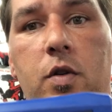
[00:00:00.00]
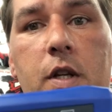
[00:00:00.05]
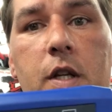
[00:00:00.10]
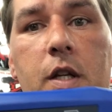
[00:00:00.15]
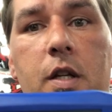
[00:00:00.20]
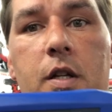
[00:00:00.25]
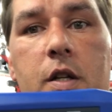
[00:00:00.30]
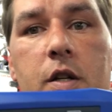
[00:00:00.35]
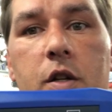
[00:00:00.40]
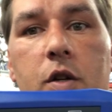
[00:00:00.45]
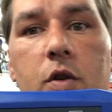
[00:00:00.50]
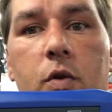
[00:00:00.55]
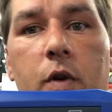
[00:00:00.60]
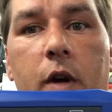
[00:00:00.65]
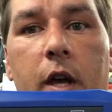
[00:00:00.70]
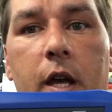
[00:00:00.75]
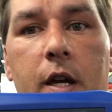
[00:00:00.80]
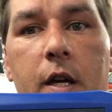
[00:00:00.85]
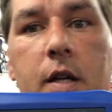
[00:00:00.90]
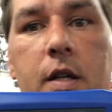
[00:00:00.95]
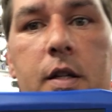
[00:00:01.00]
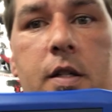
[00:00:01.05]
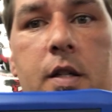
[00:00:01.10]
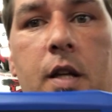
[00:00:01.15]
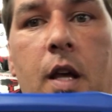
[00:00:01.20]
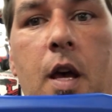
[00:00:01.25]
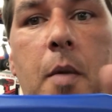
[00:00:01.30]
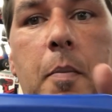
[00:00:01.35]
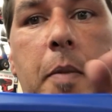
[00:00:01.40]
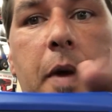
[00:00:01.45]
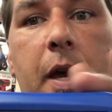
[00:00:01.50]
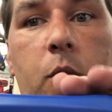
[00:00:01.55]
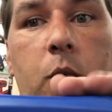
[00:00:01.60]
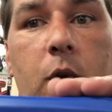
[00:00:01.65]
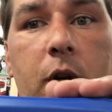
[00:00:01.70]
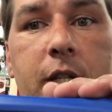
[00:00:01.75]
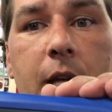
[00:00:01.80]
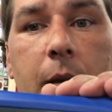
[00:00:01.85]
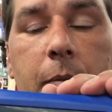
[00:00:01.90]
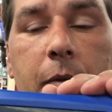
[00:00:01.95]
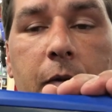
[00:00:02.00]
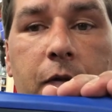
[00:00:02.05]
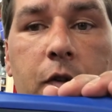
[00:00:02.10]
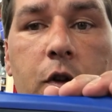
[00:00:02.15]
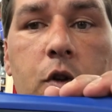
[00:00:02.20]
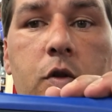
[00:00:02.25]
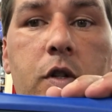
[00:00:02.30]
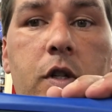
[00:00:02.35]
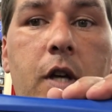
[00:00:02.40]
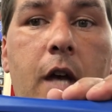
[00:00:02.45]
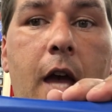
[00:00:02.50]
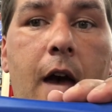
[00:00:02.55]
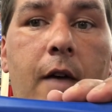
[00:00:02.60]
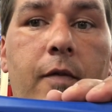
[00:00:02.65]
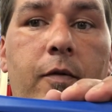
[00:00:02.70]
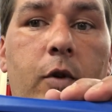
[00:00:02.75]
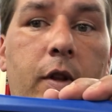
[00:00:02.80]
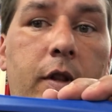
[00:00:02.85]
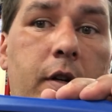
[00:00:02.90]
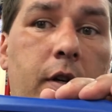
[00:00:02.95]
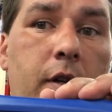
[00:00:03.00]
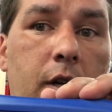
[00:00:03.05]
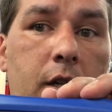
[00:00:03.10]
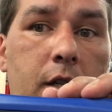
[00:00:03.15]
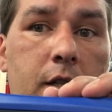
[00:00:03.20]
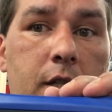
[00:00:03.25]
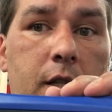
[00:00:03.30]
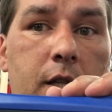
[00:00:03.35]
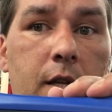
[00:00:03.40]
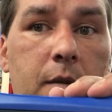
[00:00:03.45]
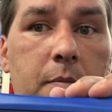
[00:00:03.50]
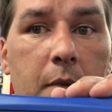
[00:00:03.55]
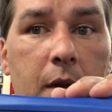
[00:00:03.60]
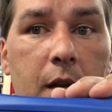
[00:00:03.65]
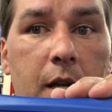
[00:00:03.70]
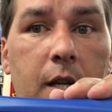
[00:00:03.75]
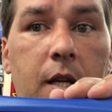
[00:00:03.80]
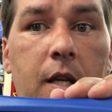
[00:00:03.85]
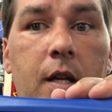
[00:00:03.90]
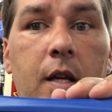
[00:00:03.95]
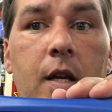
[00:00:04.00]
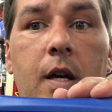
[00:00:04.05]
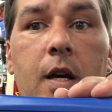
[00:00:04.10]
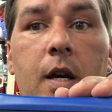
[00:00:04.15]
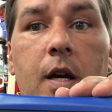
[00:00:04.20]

need to do is pick what type of fuse you have, whether it's the mini,